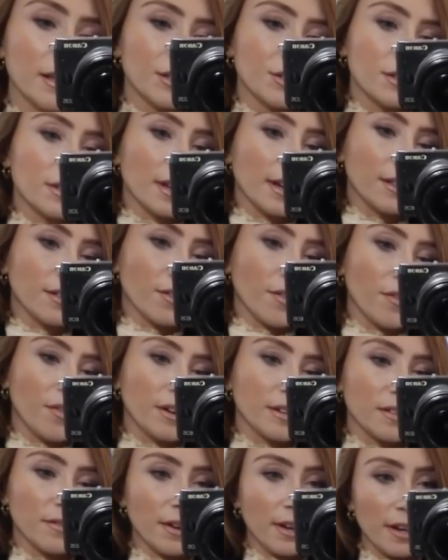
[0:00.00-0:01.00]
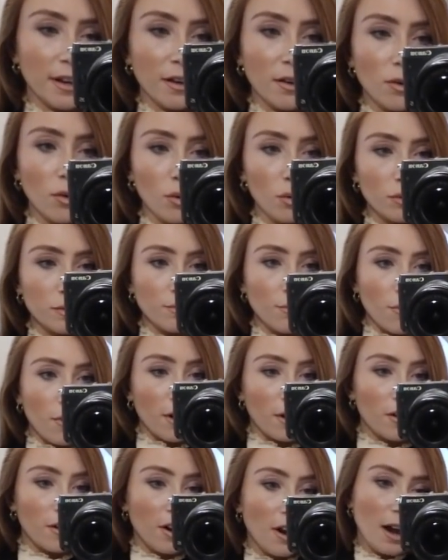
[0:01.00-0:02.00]
it's just like the fit of it goes
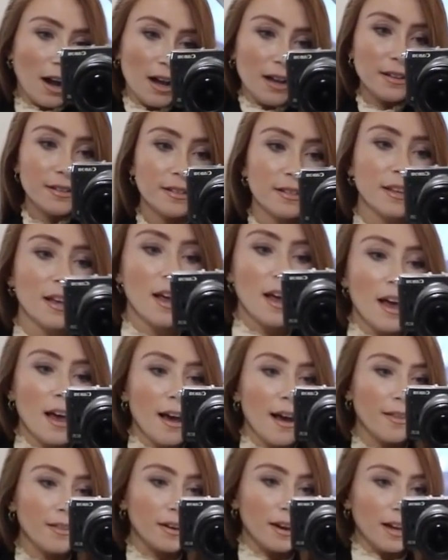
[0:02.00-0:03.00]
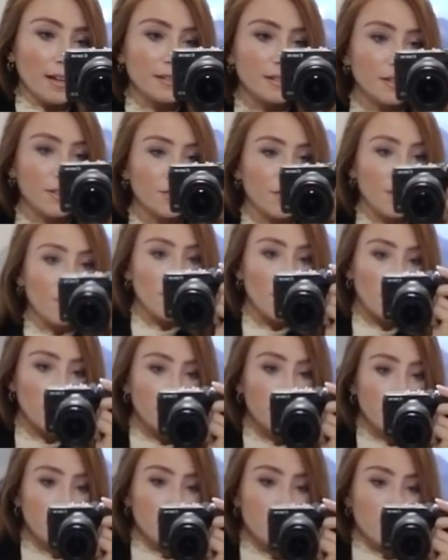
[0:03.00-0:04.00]
more across. And then it has the three
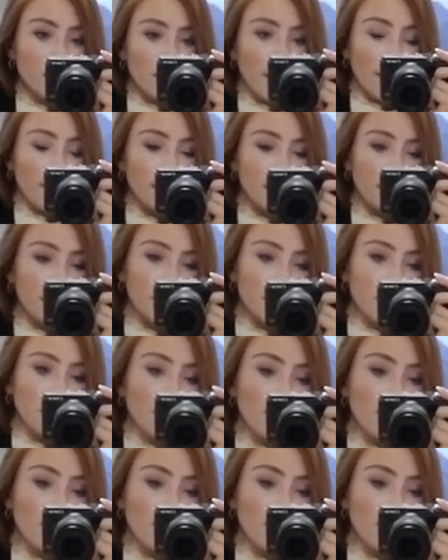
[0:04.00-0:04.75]
buttons. You could obviously do